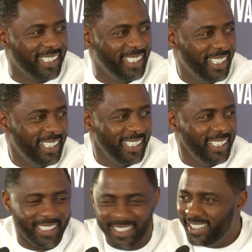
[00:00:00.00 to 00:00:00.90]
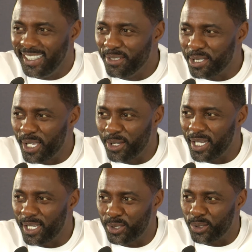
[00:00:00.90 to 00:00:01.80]
there was no
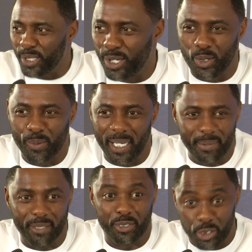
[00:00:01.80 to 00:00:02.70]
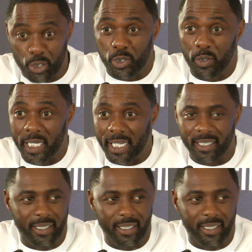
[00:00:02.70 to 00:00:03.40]
yes or no, or maybe it was you're doing it.